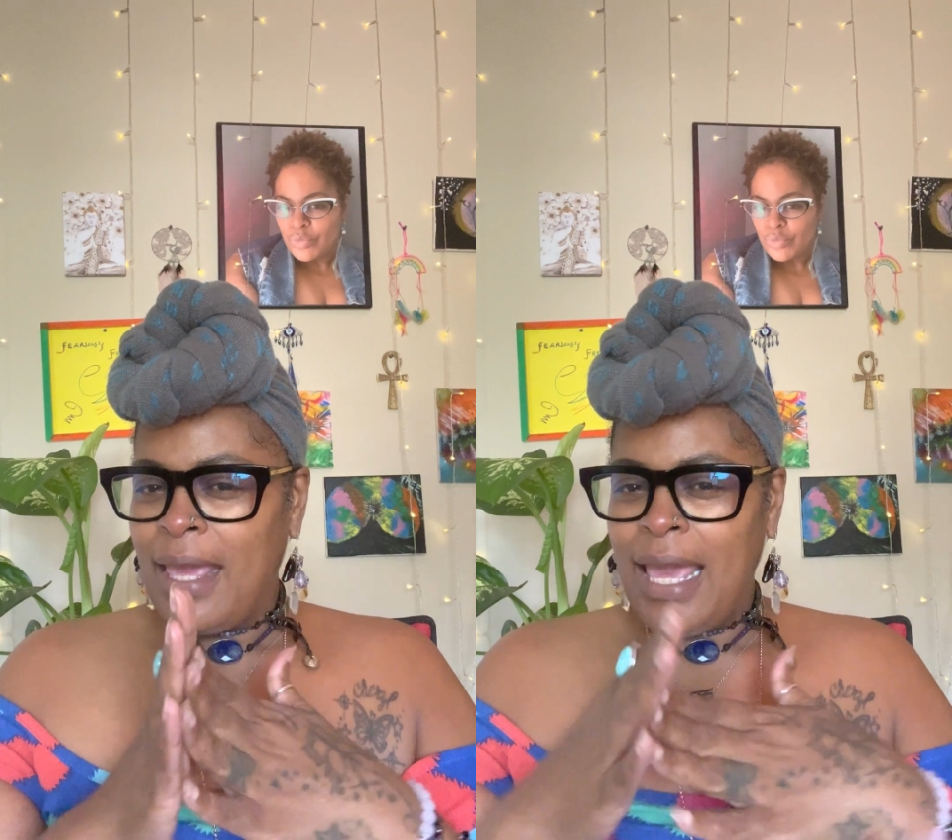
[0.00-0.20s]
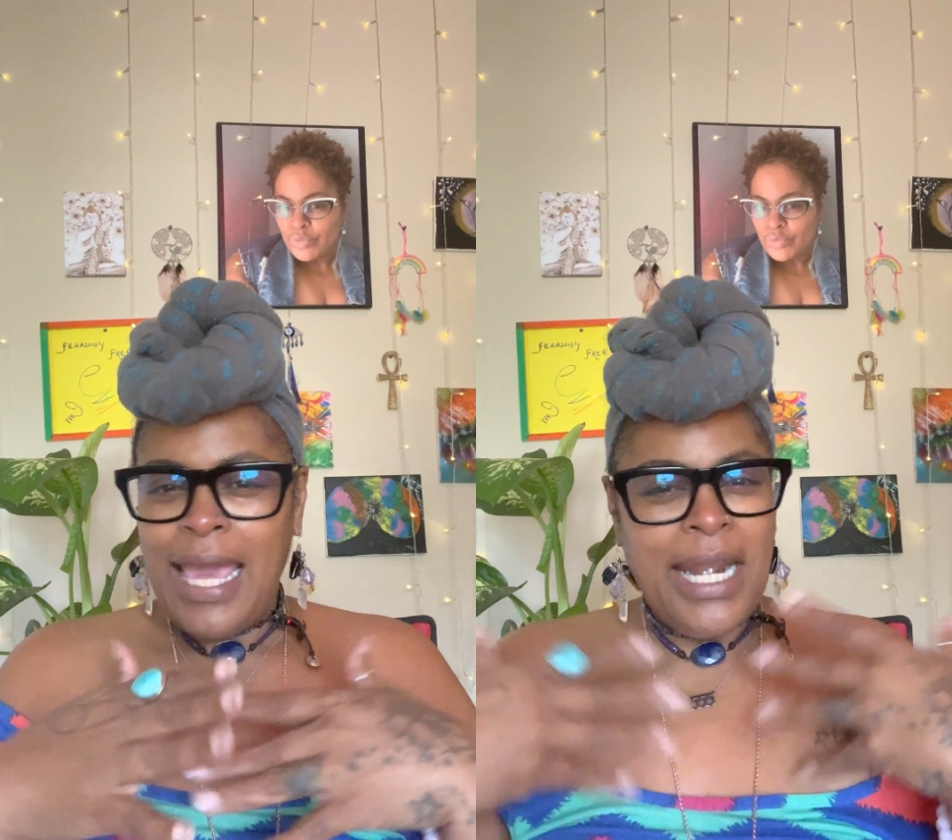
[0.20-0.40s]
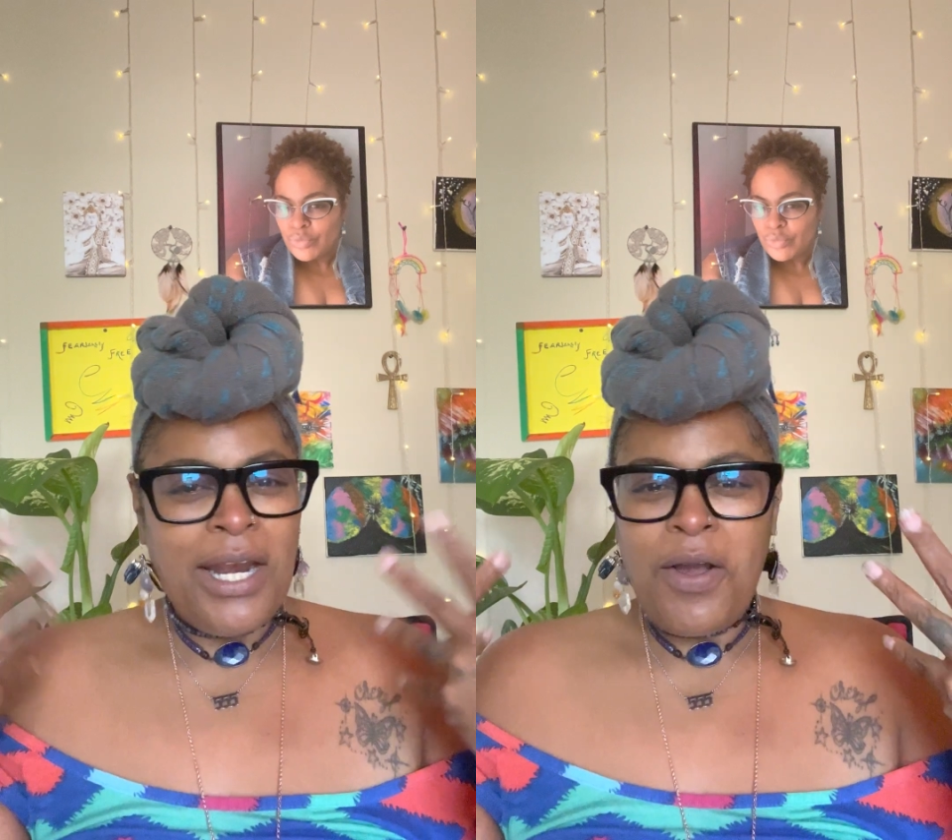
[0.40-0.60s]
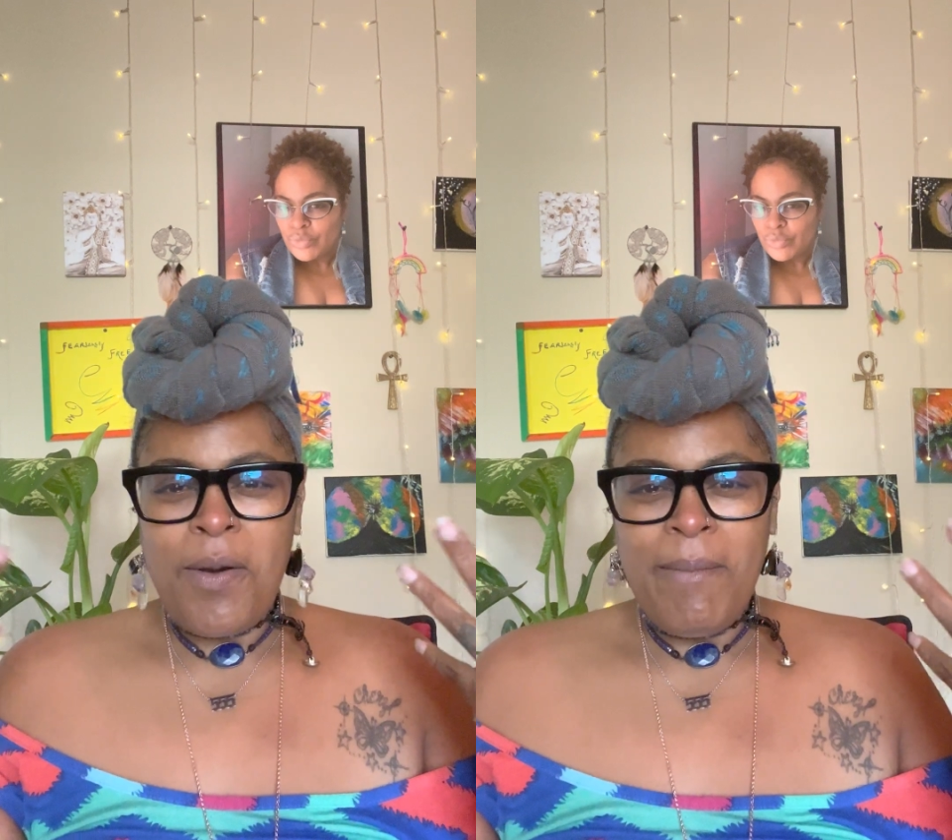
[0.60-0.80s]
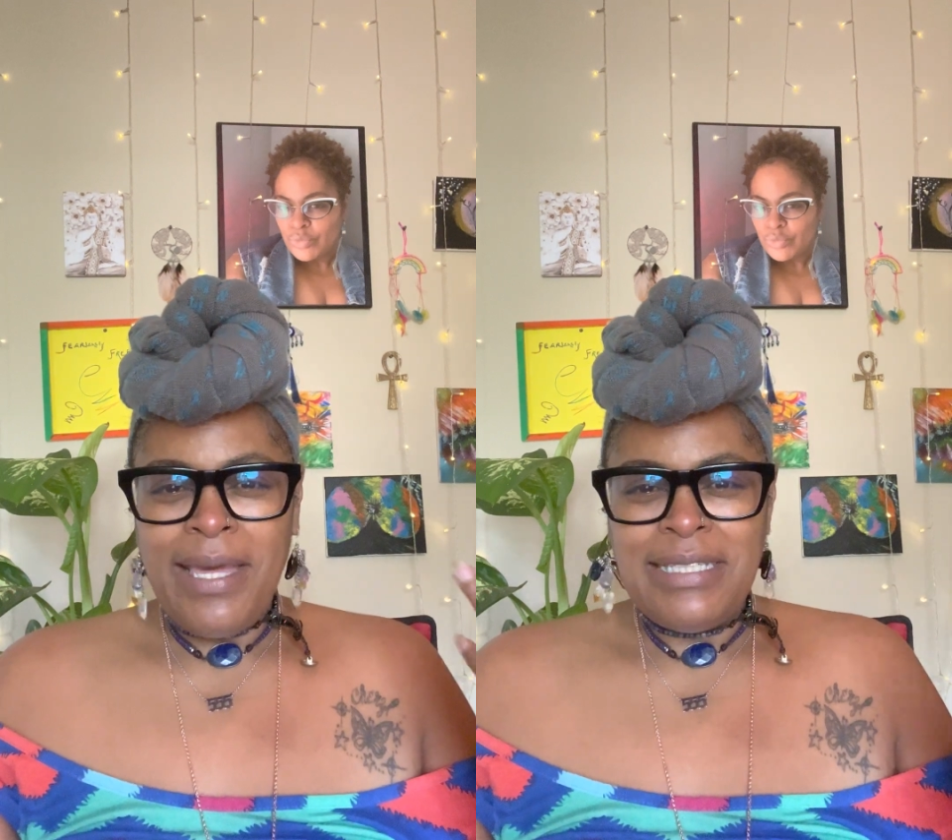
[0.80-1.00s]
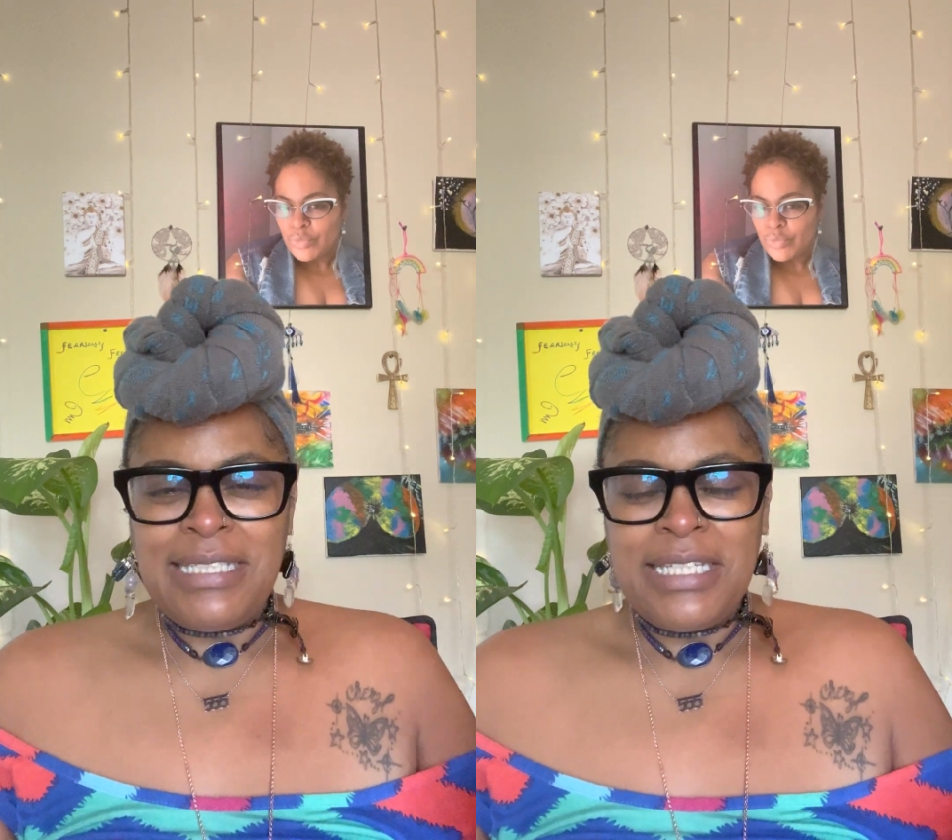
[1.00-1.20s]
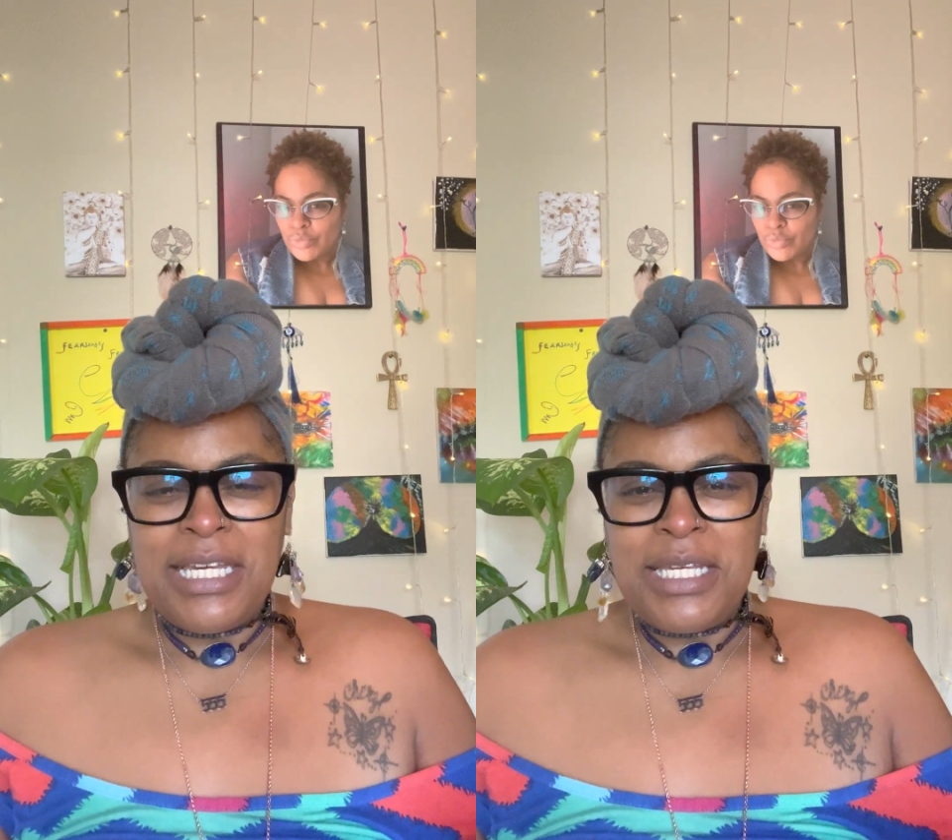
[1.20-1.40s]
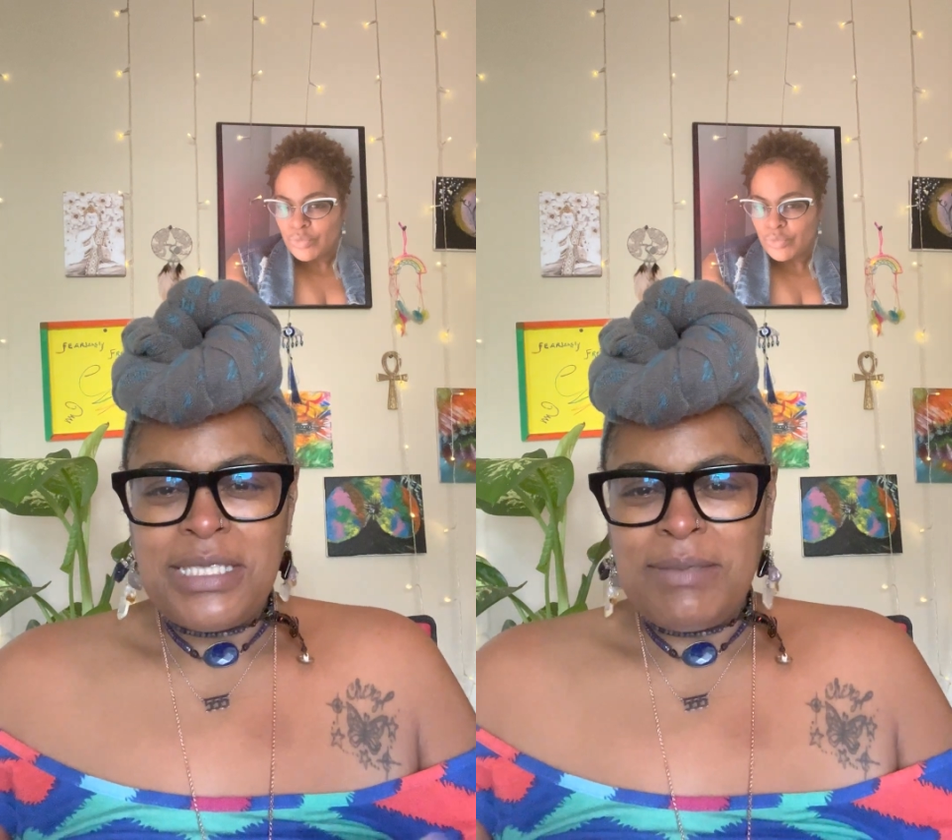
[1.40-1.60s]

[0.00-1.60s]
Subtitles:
And it all makes sense